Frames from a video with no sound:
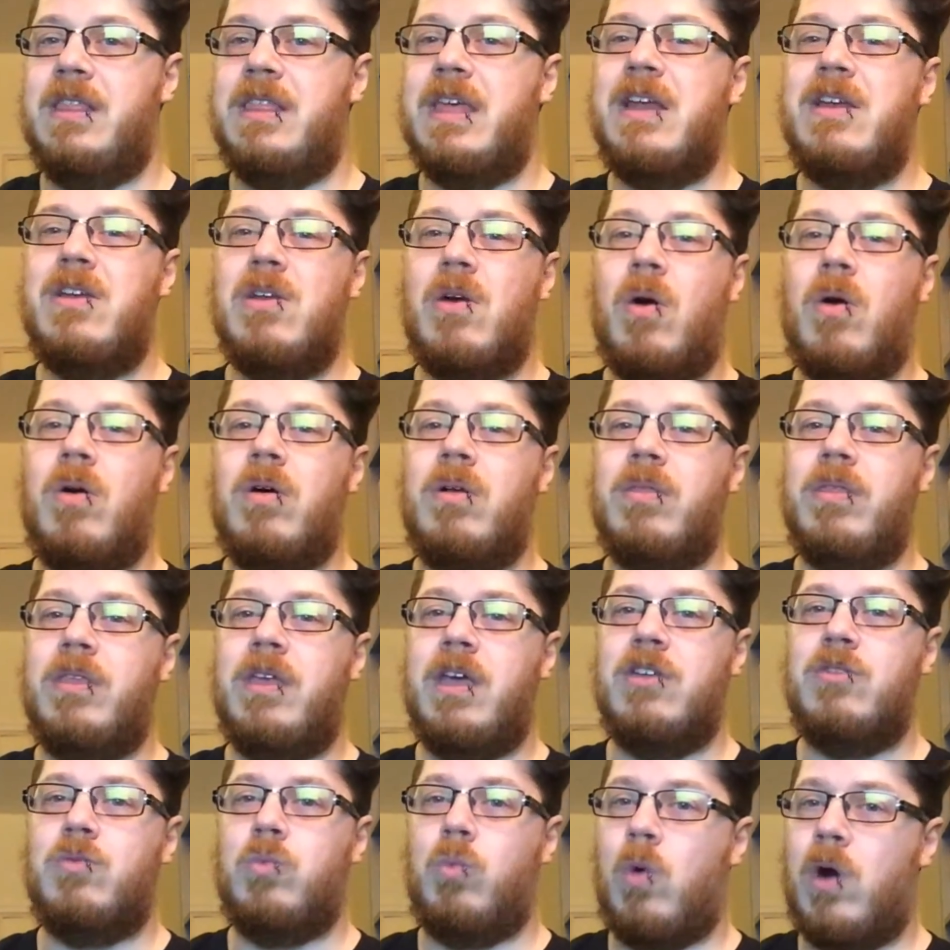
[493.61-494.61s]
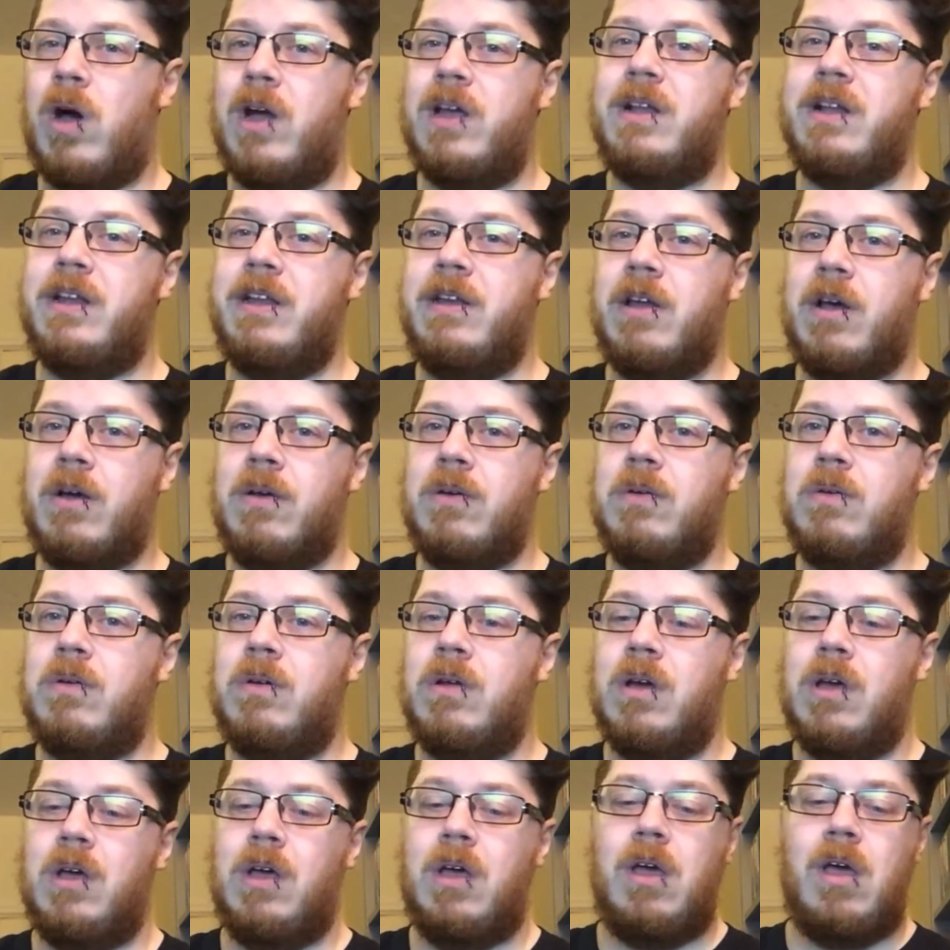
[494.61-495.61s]
They're not as widely
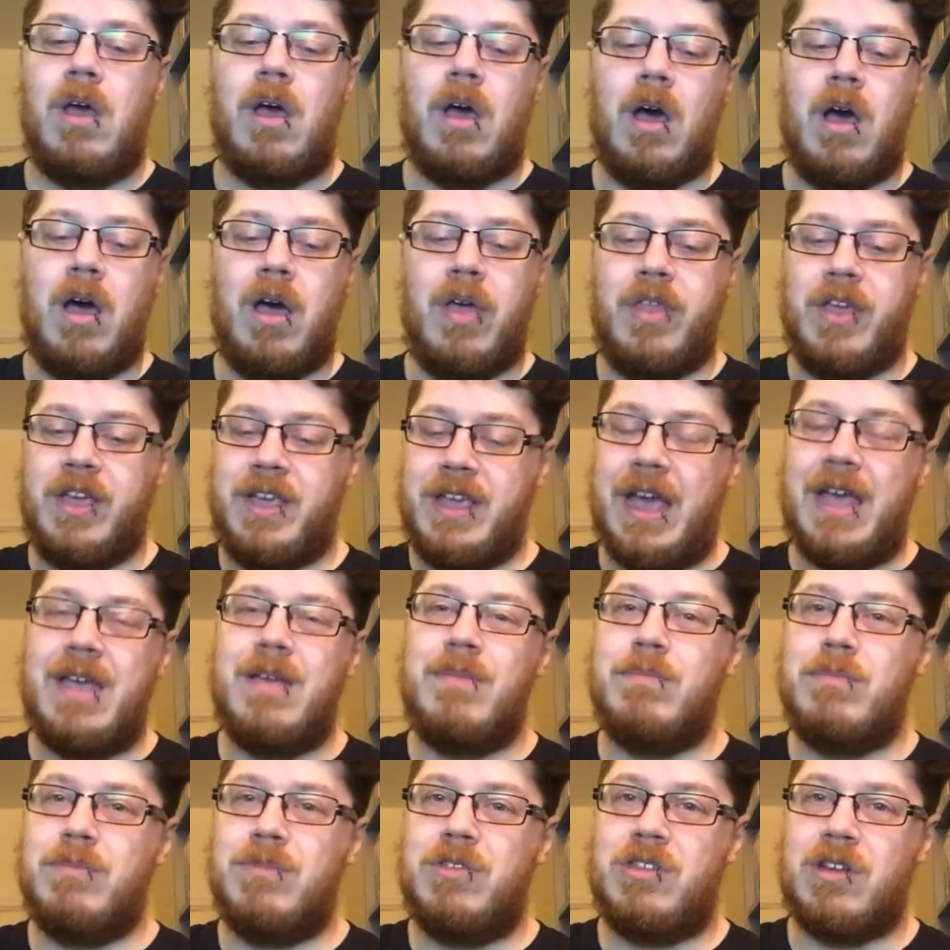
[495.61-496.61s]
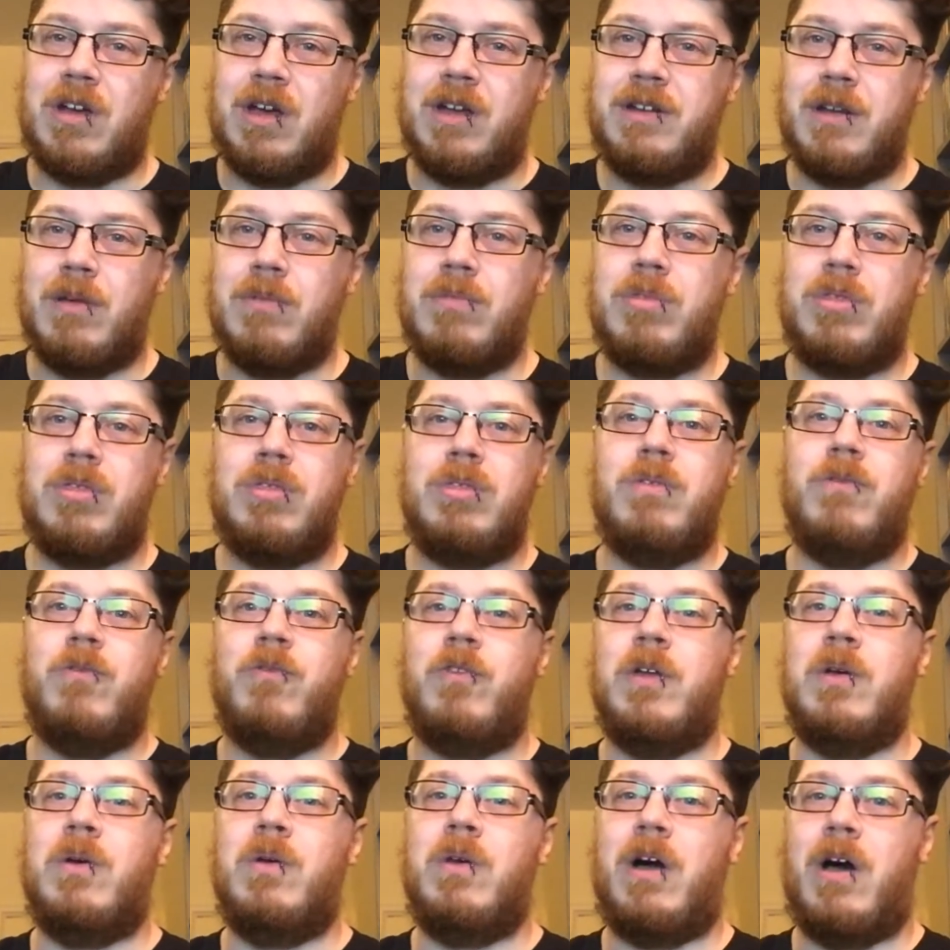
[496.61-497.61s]
known. The games I don't
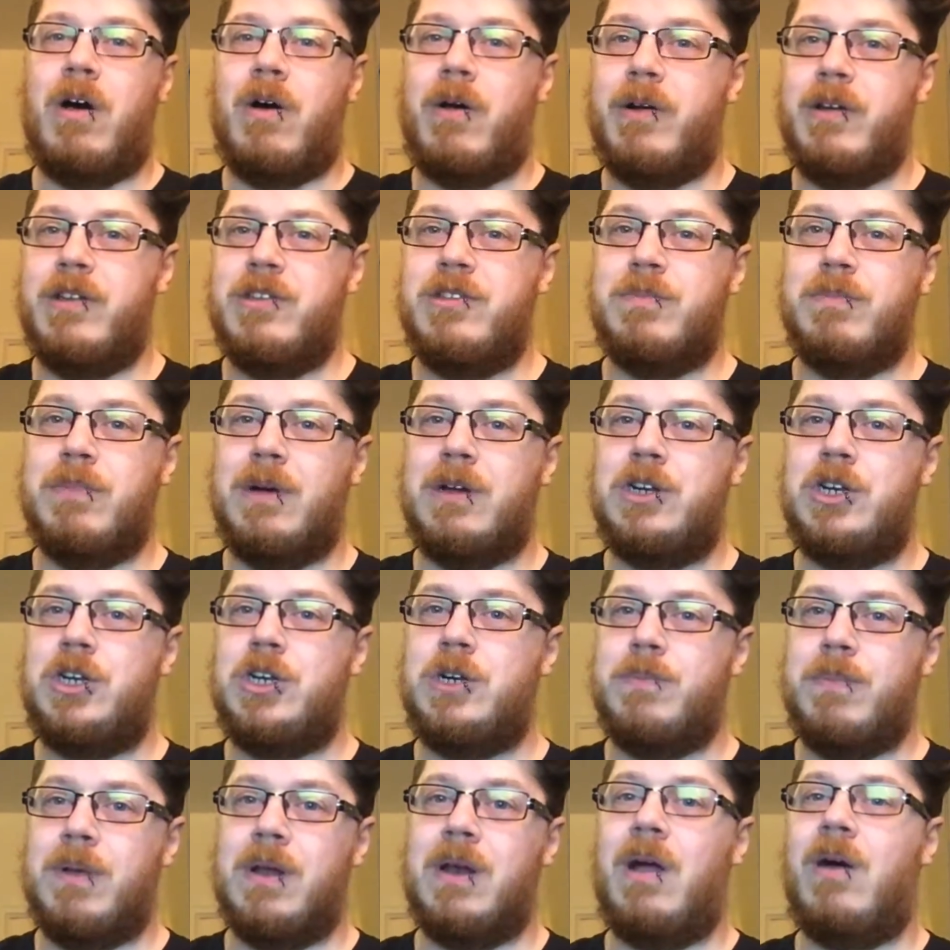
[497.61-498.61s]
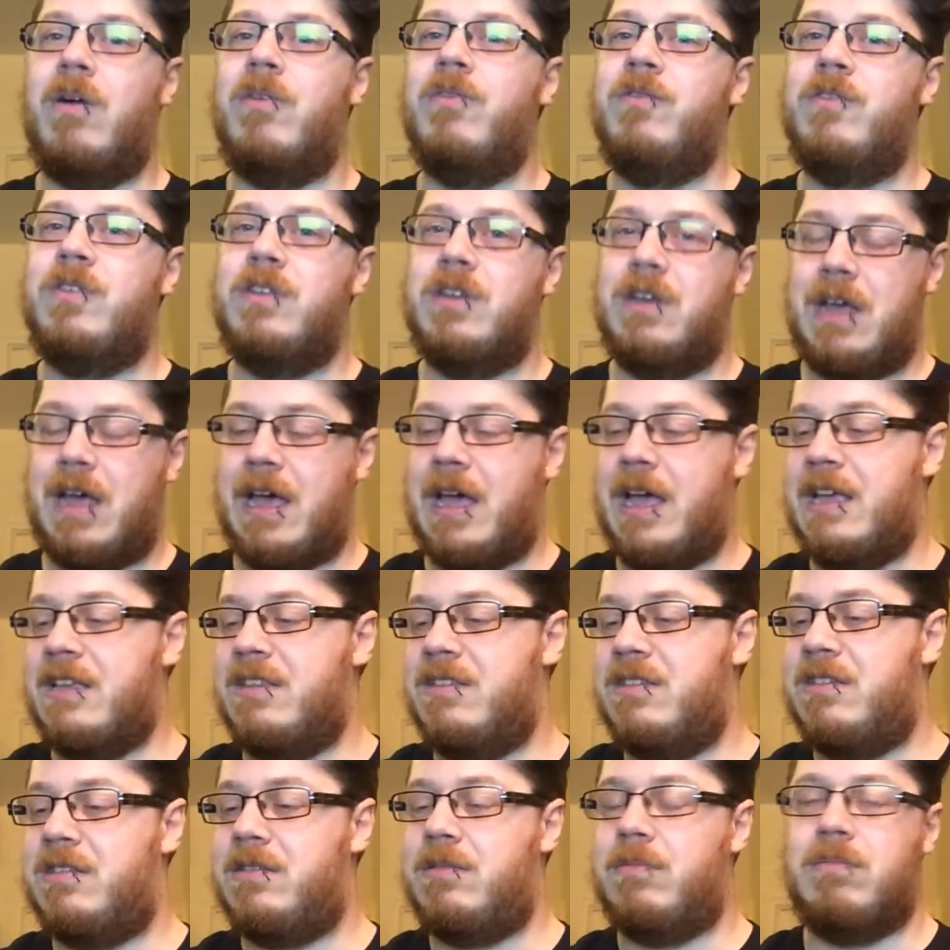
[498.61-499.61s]
feel are as much beloved
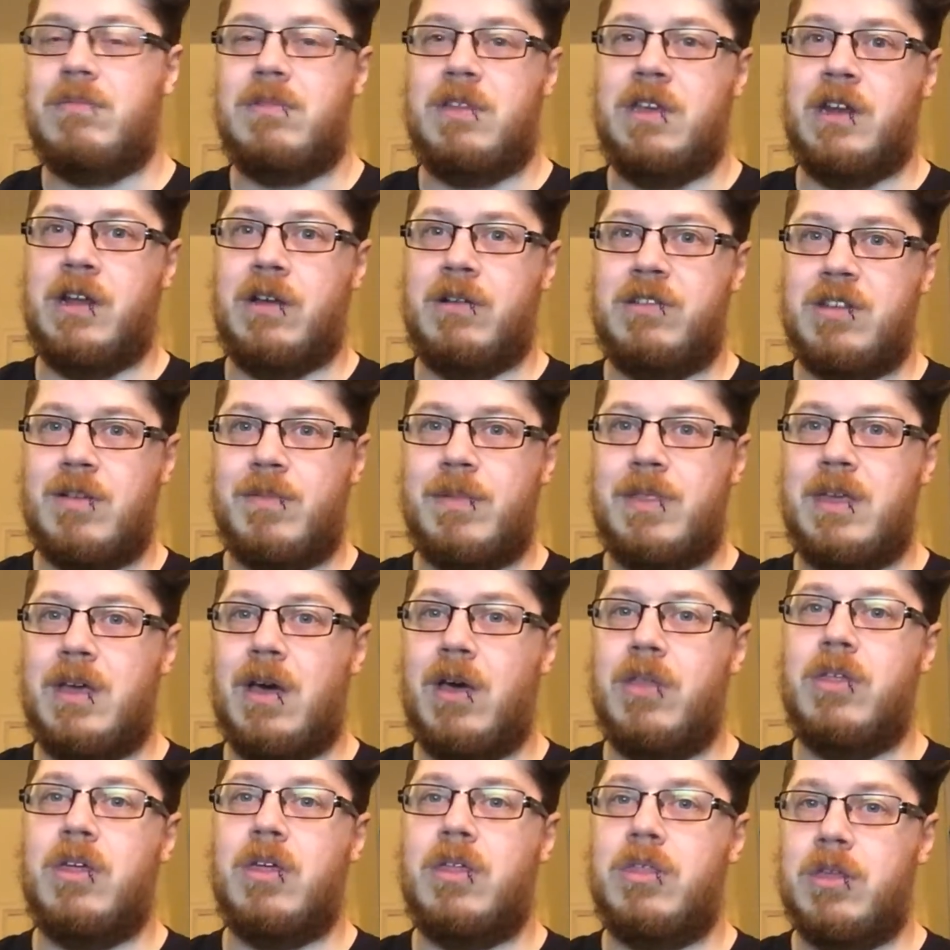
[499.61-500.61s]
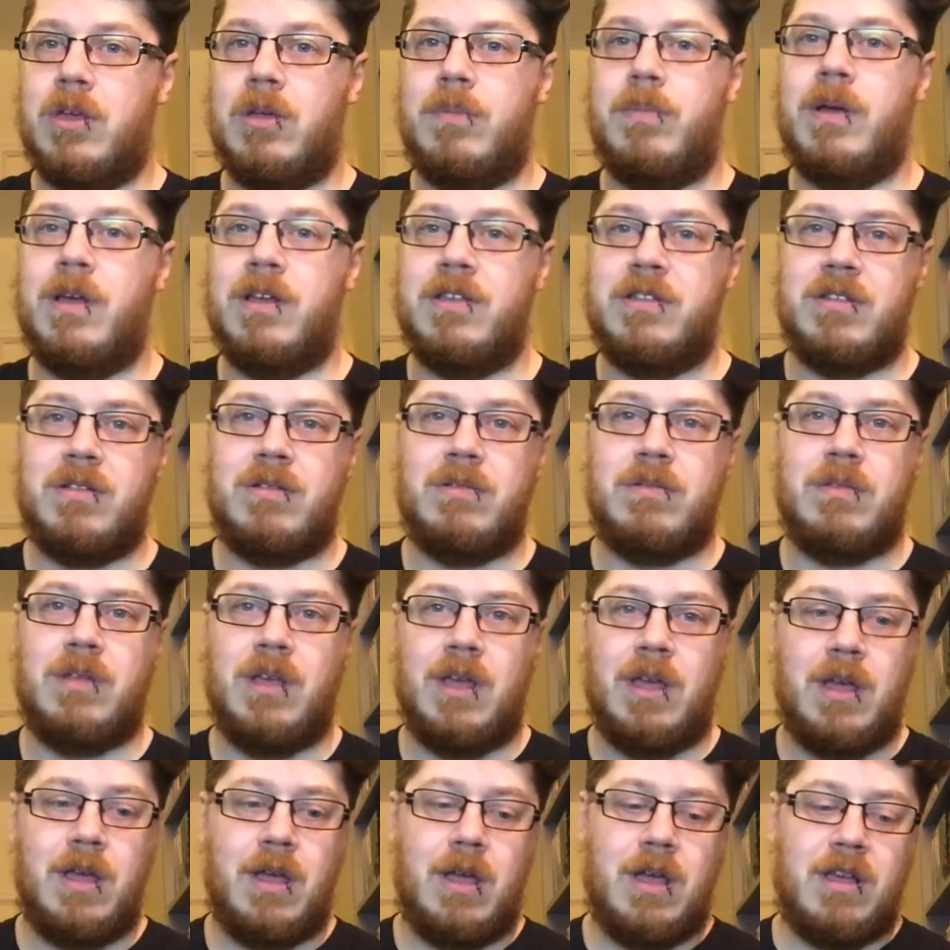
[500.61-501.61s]
as, you know, some of the other third-person
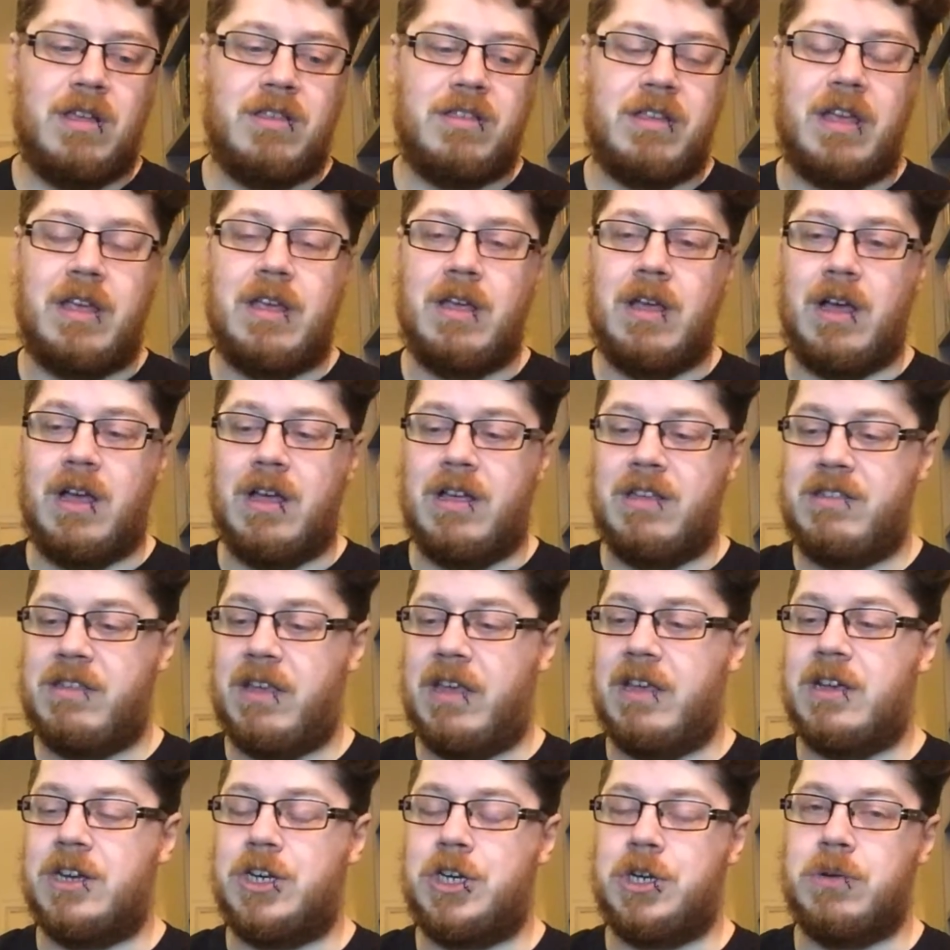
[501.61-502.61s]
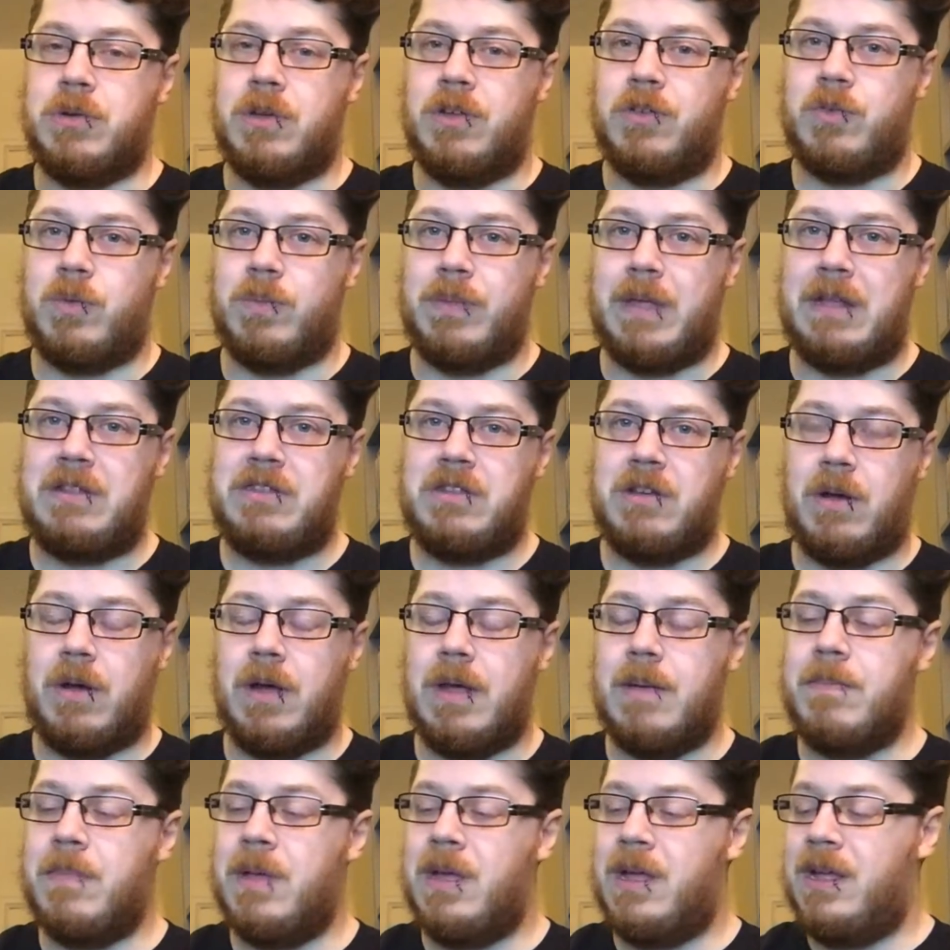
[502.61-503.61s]
Sega shooters from that
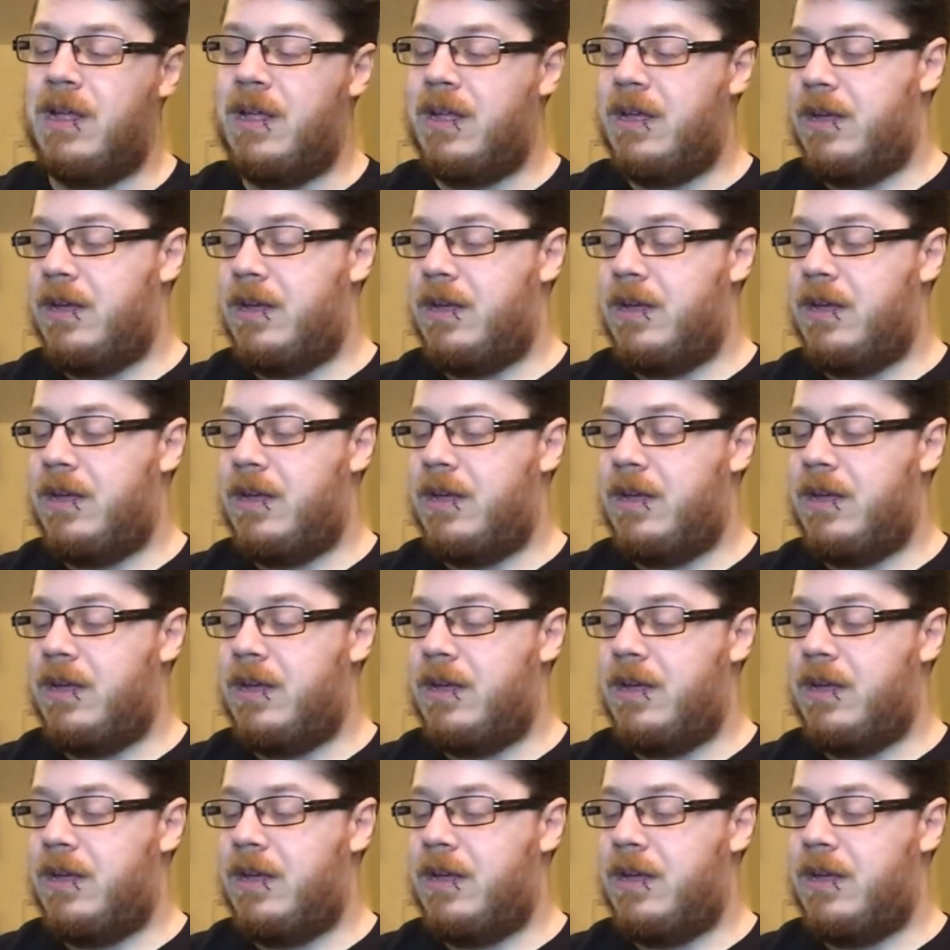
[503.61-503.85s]
time.